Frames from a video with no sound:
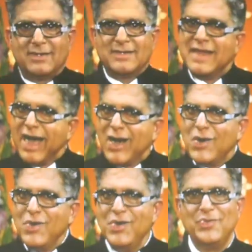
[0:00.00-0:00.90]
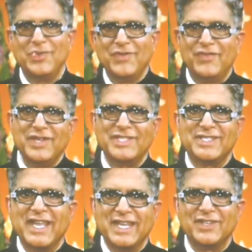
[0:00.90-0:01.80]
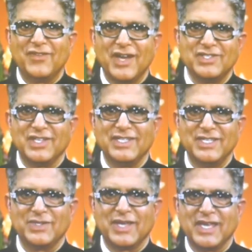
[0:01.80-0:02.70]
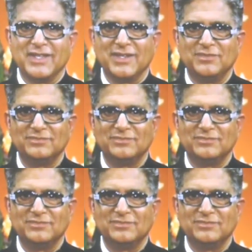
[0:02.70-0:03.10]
Now we've reached the end of our journey together.